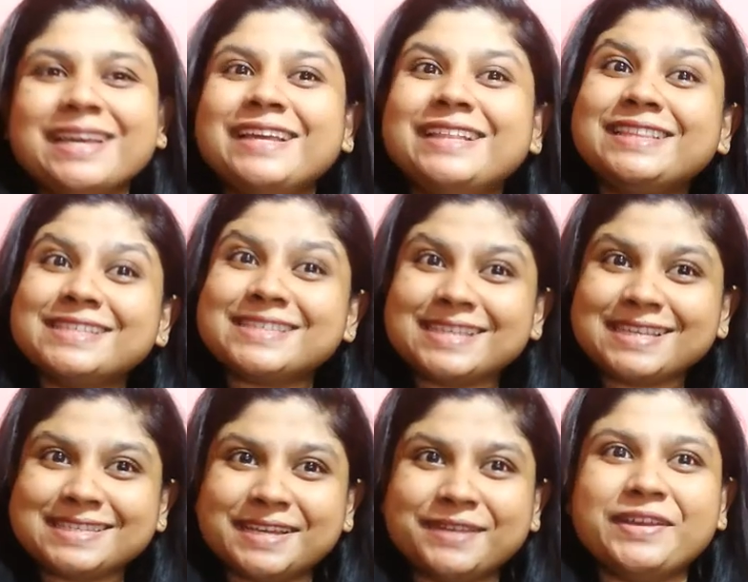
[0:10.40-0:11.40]
In this
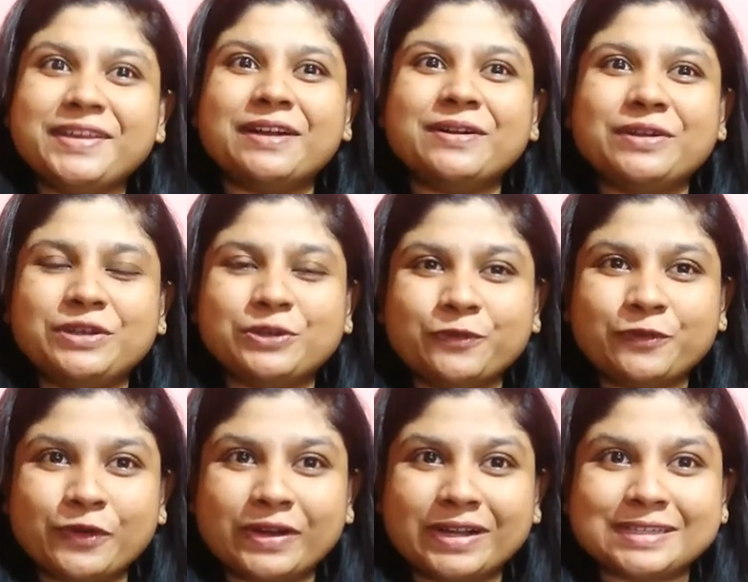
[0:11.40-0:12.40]
lesson we are going to
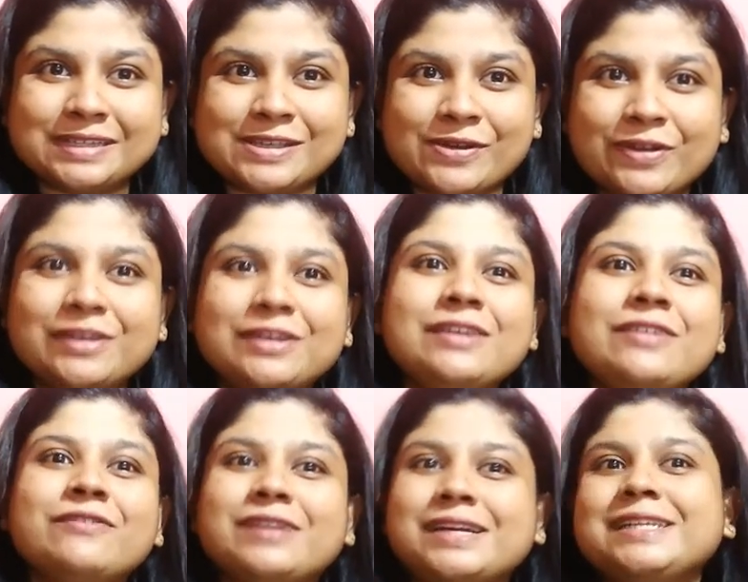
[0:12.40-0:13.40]
focus on
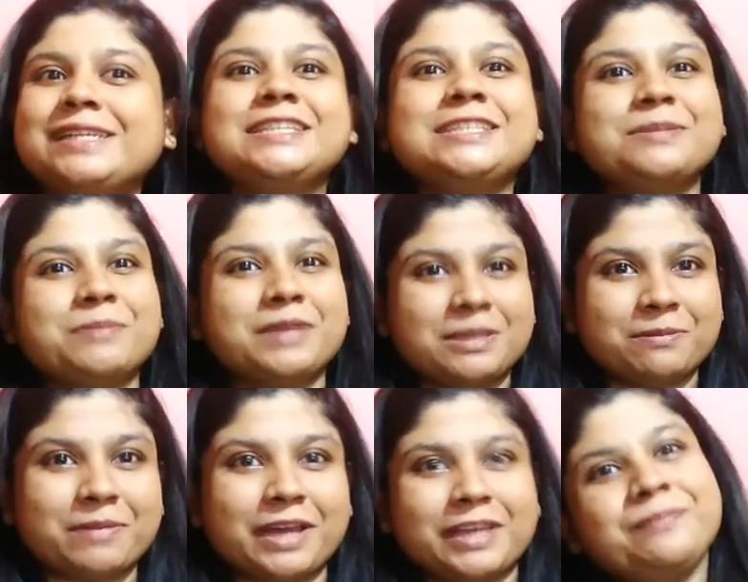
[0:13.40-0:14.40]
what is
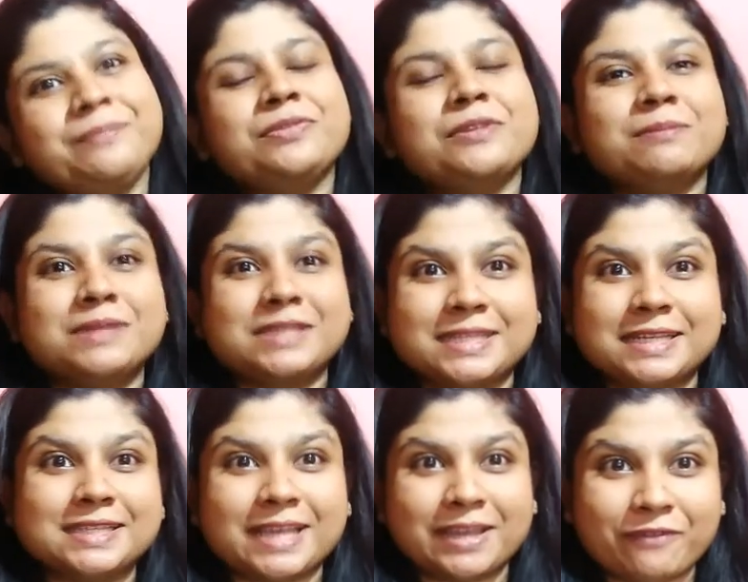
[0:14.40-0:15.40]
meant by
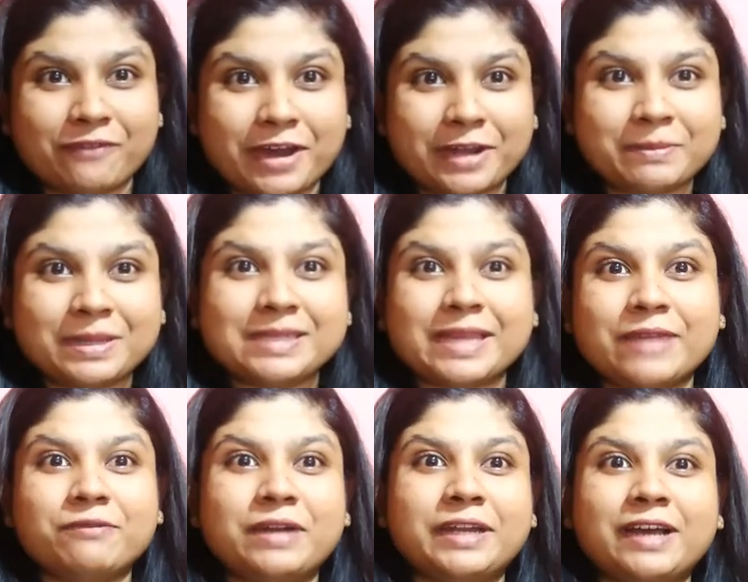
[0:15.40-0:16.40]
business environment and
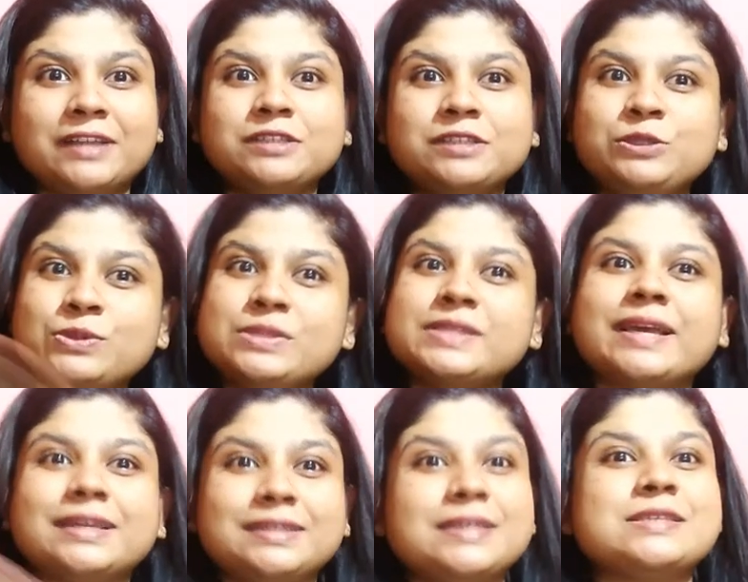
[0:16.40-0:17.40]
what are the two
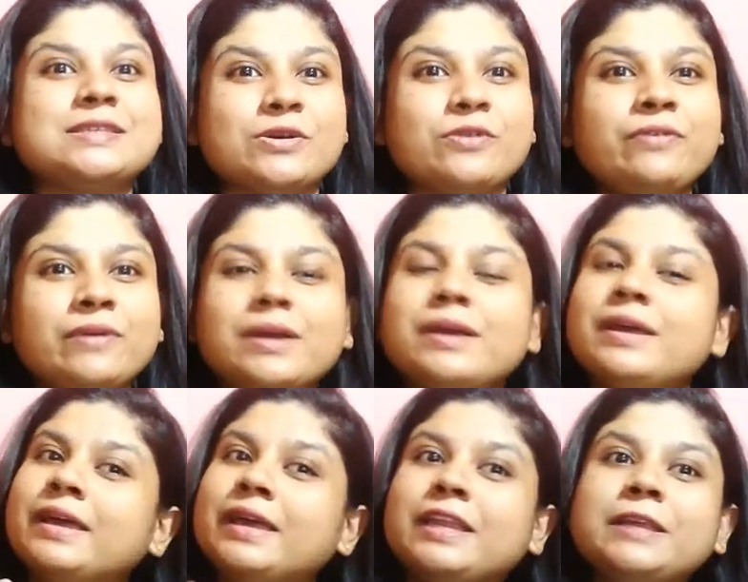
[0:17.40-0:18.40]
sectors of
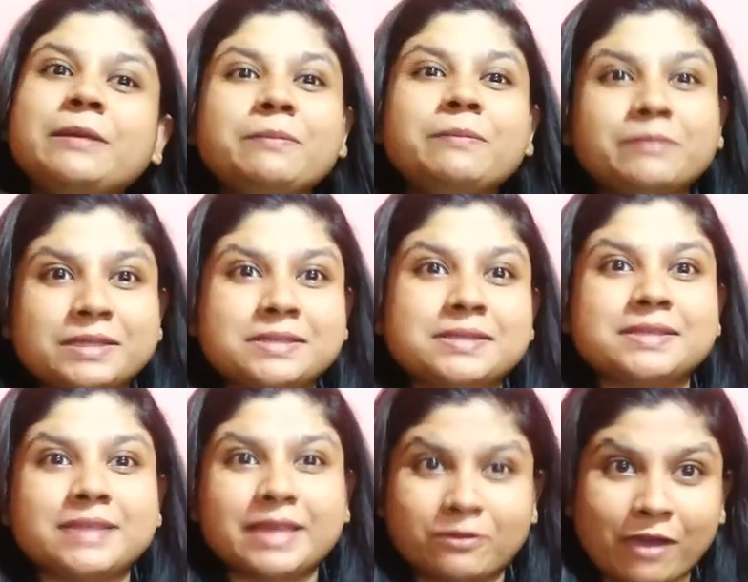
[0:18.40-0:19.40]
any business
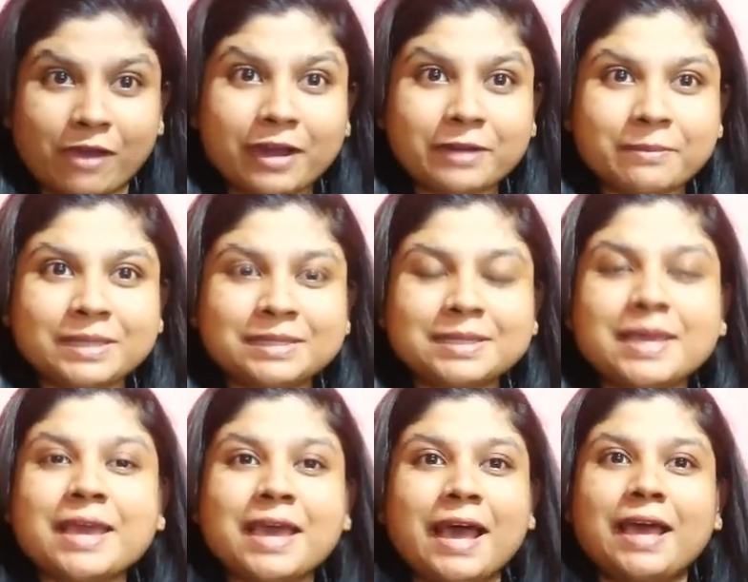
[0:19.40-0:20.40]
environment
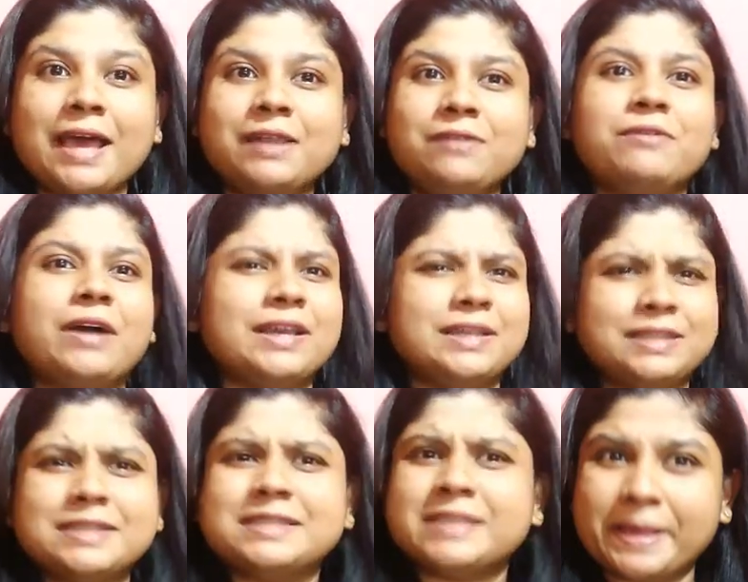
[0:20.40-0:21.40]
and why it
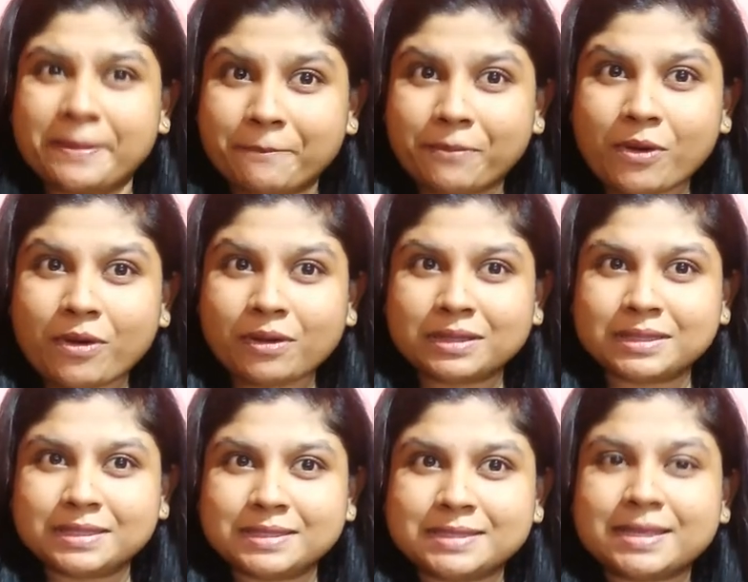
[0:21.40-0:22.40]
is
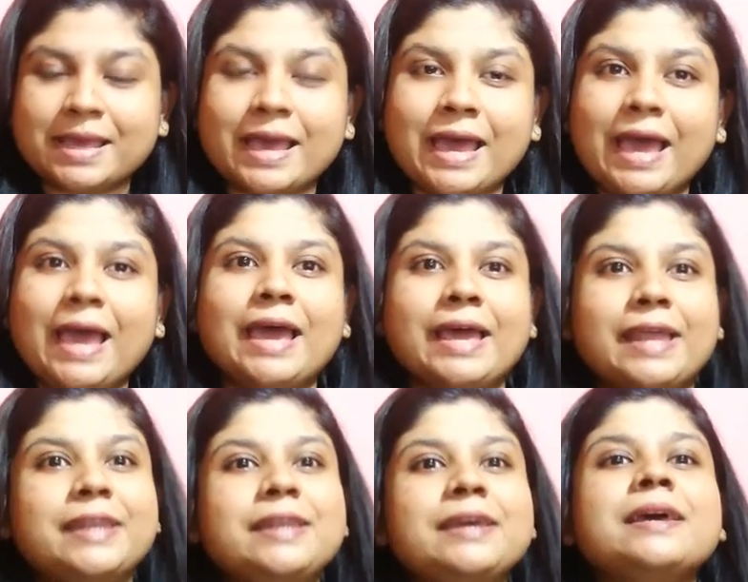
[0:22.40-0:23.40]
important,
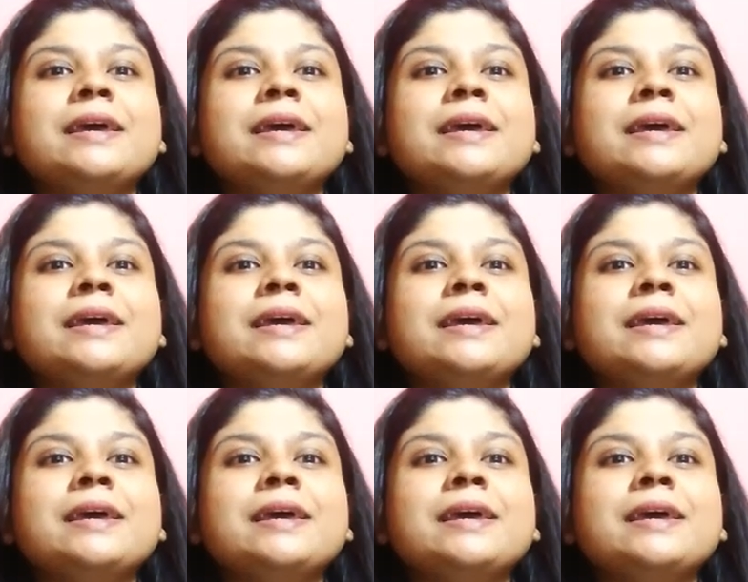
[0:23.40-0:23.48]
and